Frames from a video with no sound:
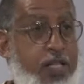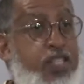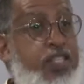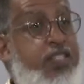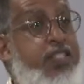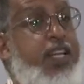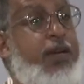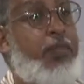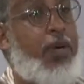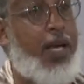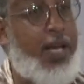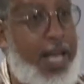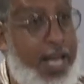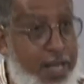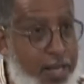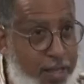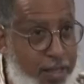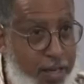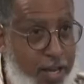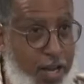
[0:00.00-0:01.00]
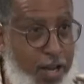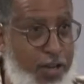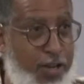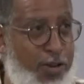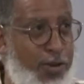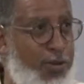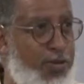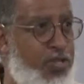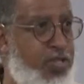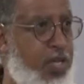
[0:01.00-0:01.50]
assimilating.
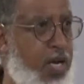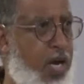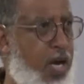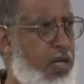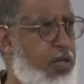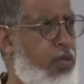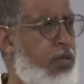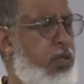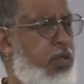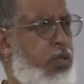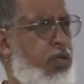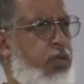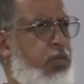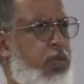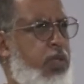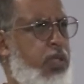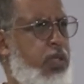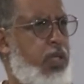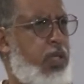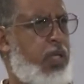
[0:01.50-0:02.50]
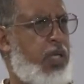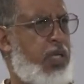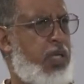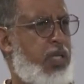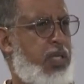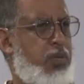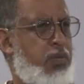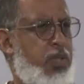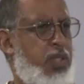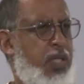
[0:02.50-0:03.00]
You start, oh, well,
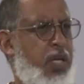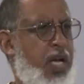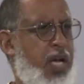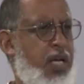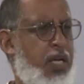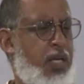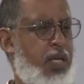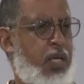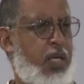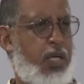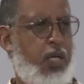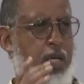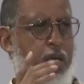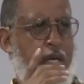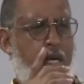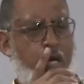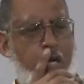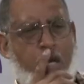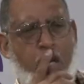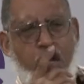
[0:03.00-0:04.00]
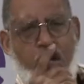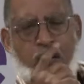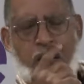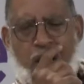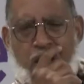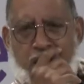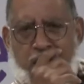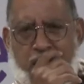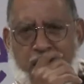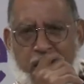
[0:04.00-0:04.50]
yeah, well, I,
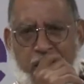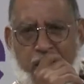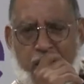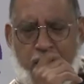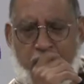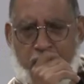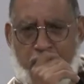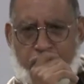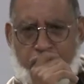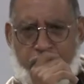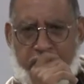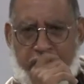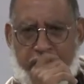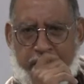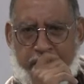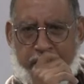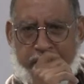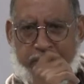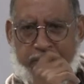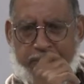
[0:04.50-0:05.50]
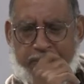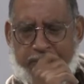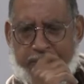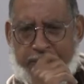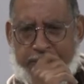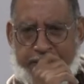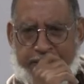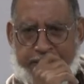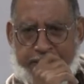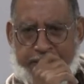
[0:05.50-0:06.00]
now that I think about it,
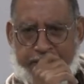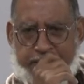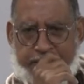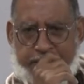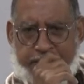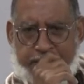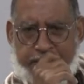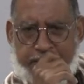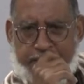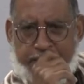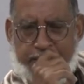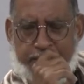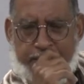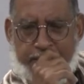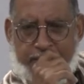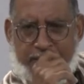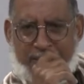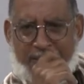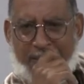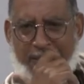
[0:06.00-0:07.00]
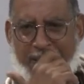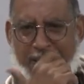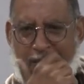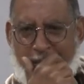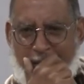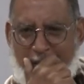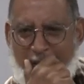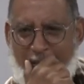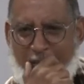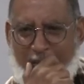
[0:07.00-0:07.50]
uh,
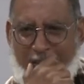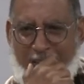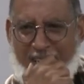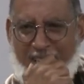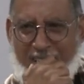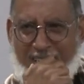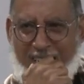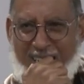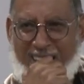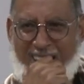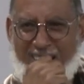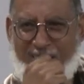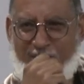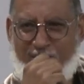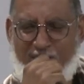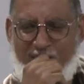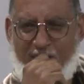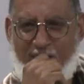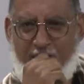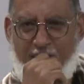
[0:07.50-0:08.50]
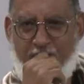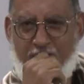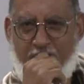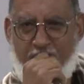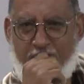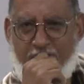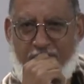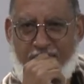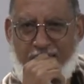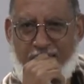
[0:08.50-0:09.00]
yeah, God really didn't
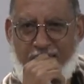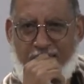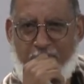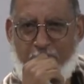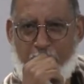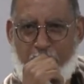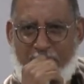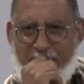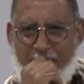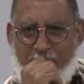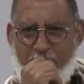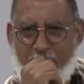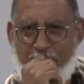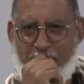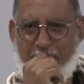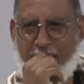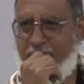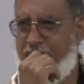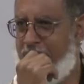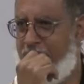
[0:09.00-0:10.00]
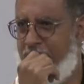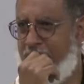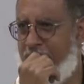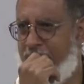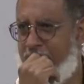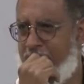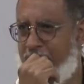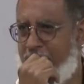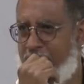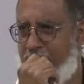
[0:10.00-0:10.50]
say nothing about that, did
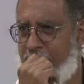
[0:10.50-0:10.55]
he?